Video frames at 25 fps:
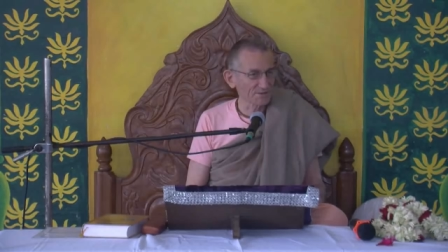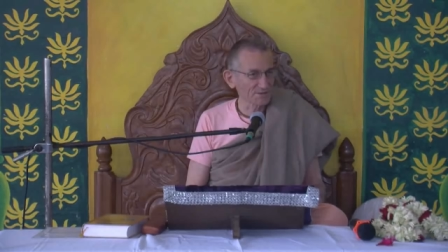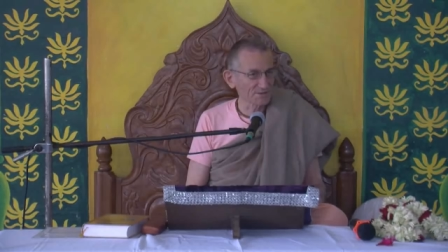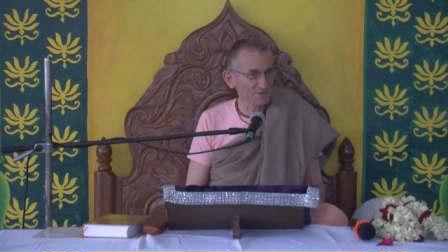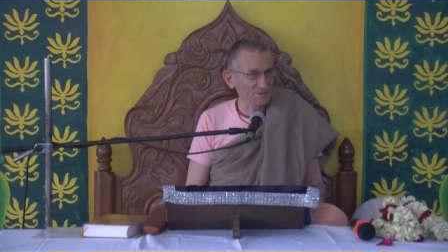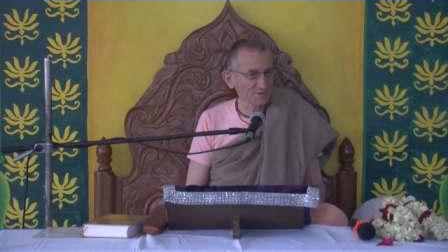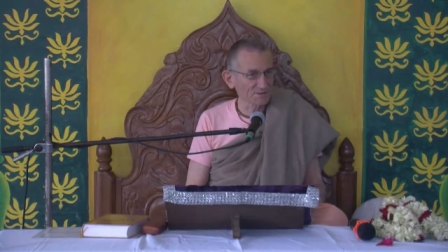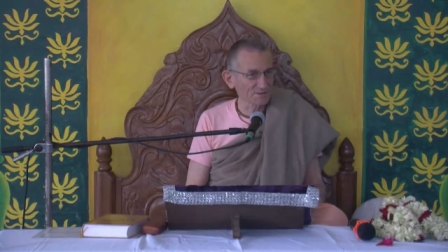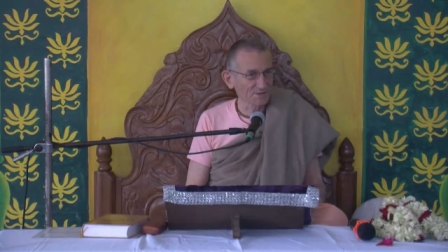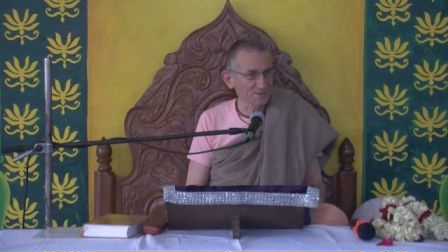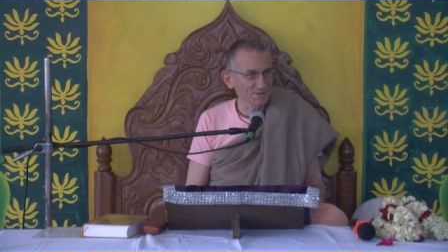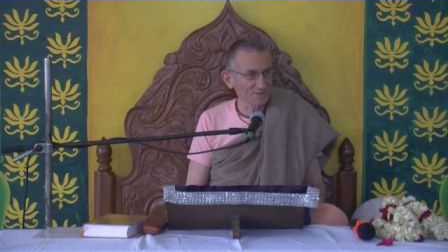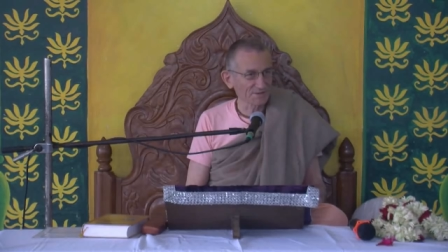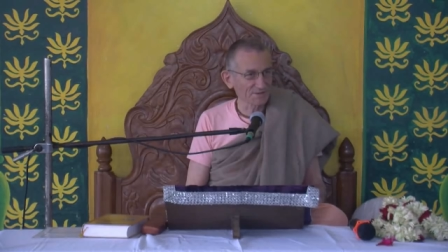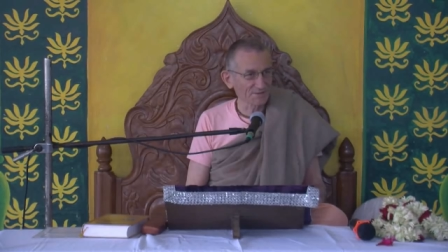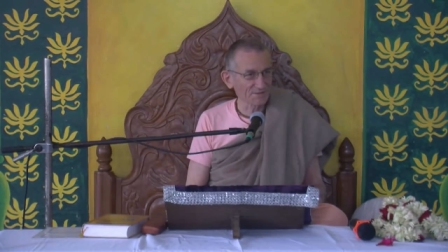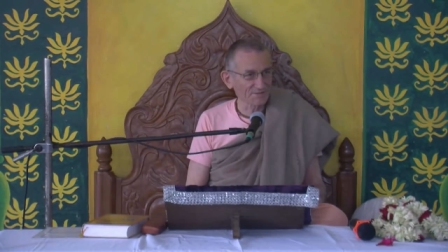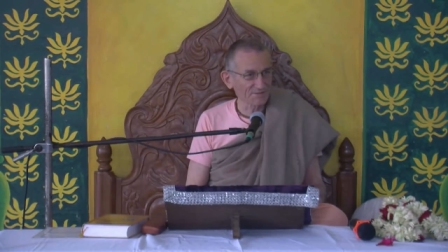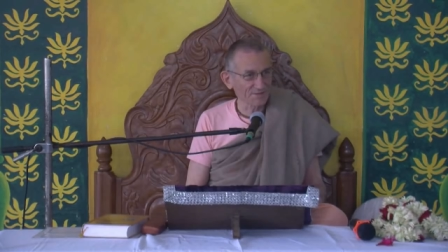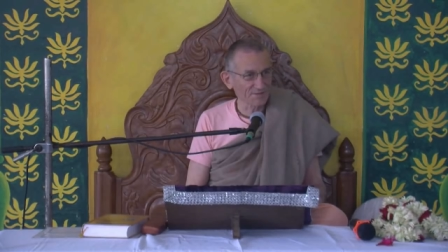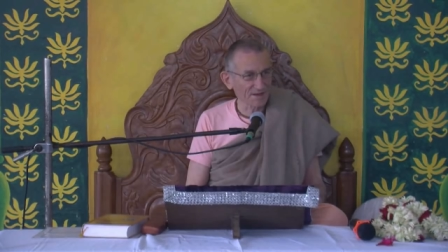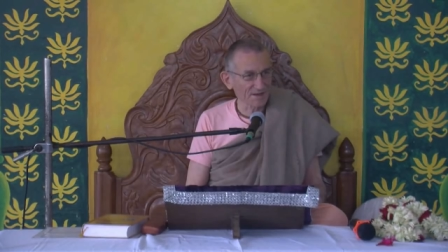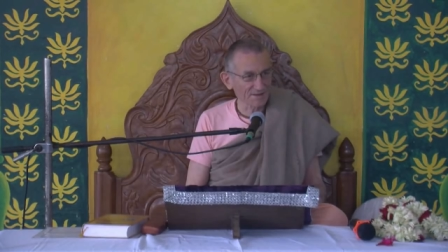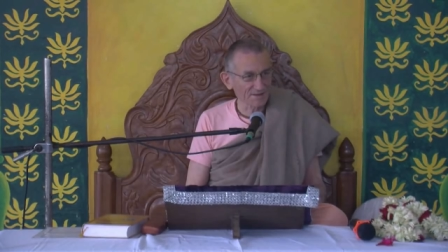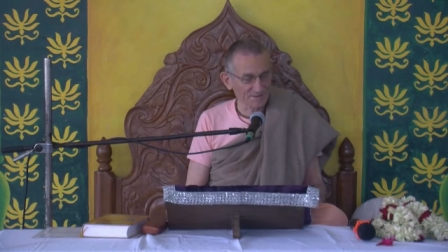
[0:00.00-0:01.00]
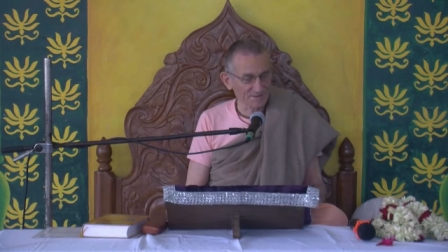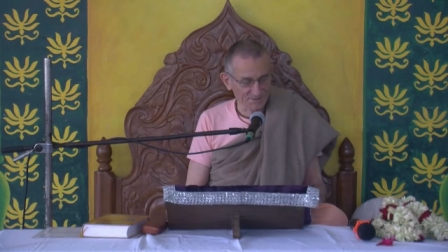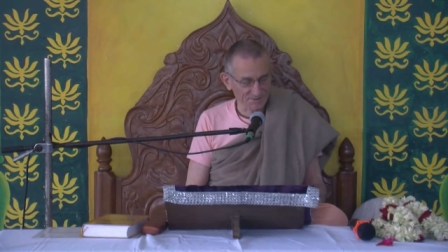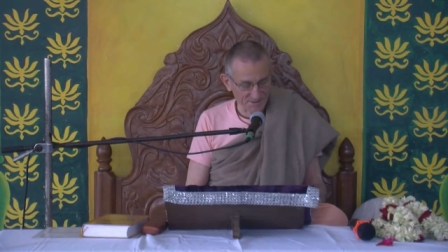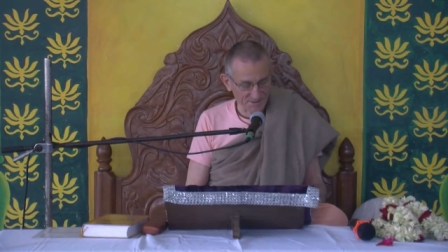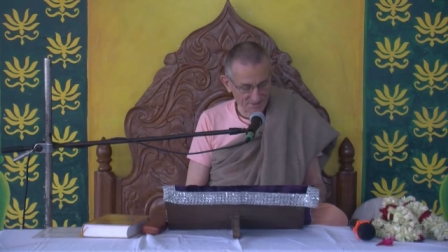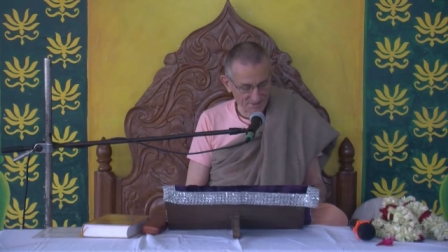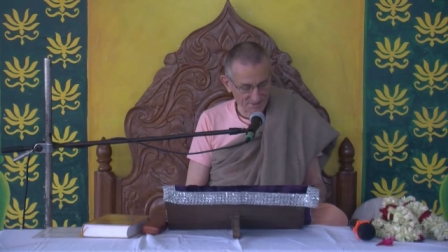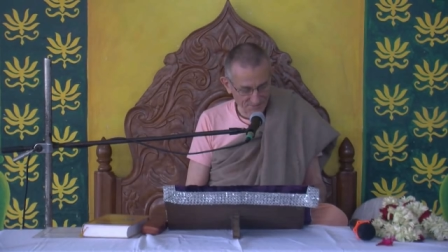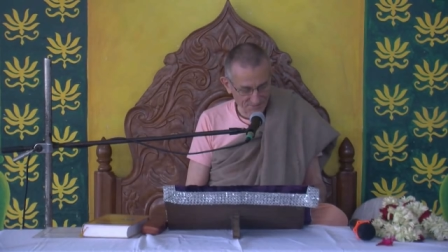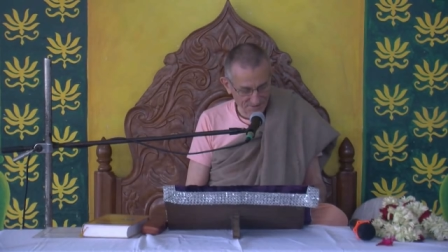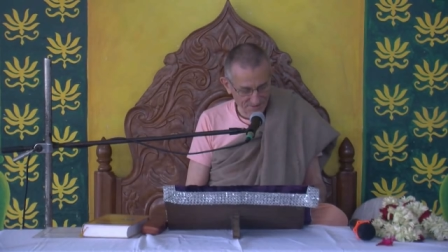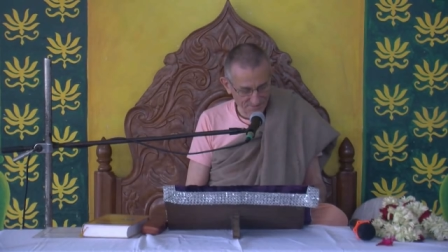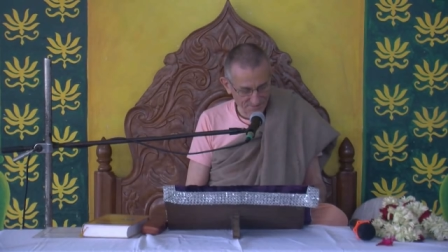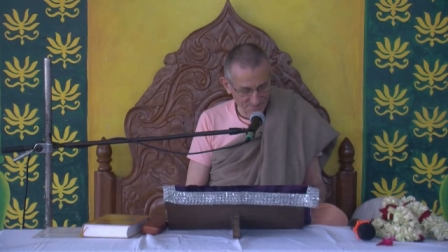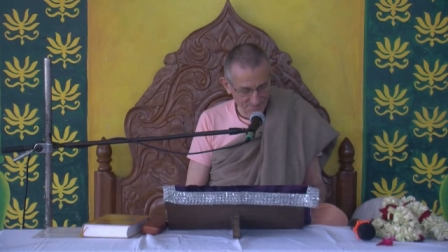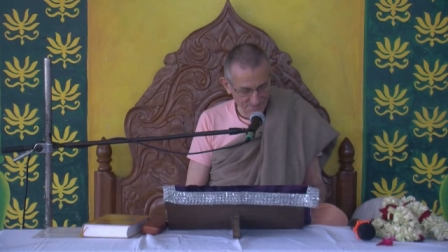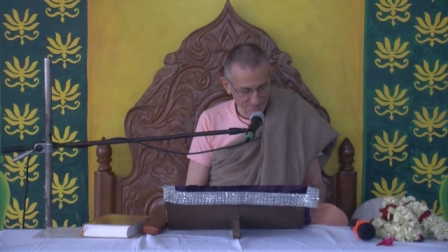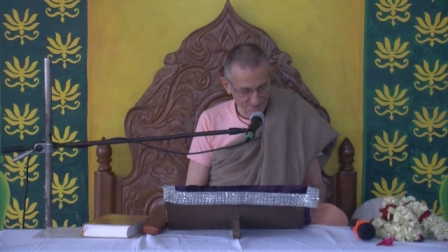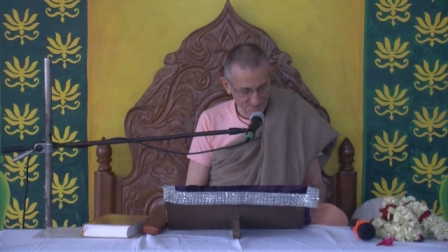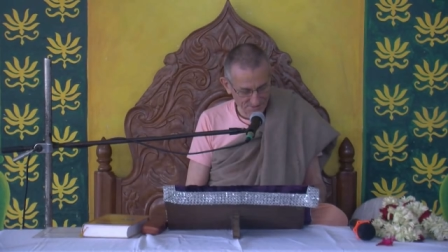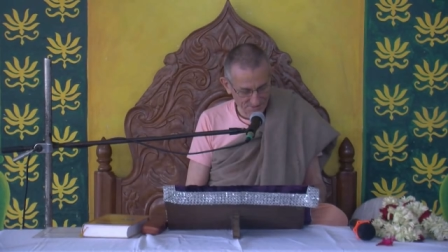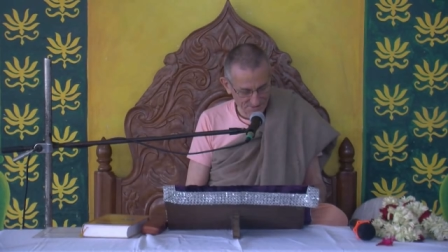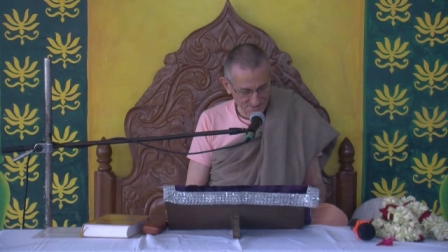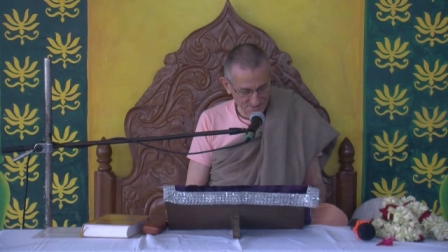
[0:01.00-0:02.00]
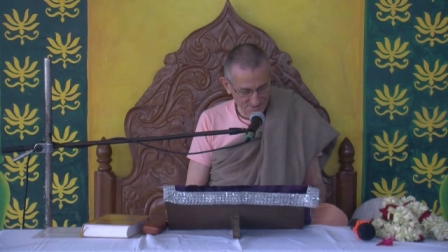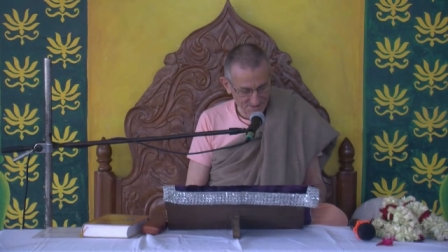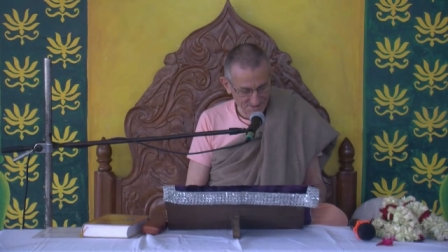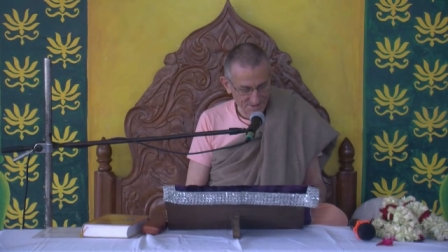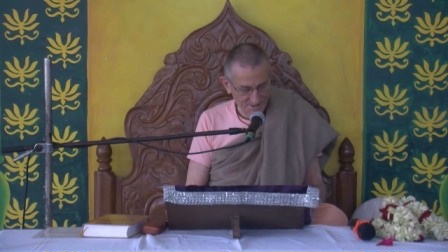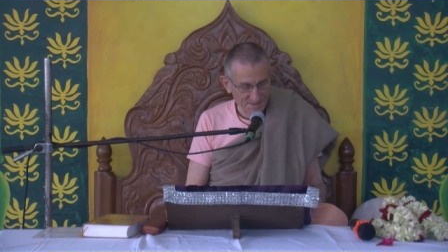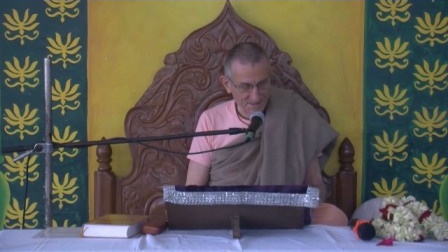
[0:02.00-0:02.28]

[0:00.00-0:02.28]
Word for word: the Krishna book that fight, try to fight with Krishna.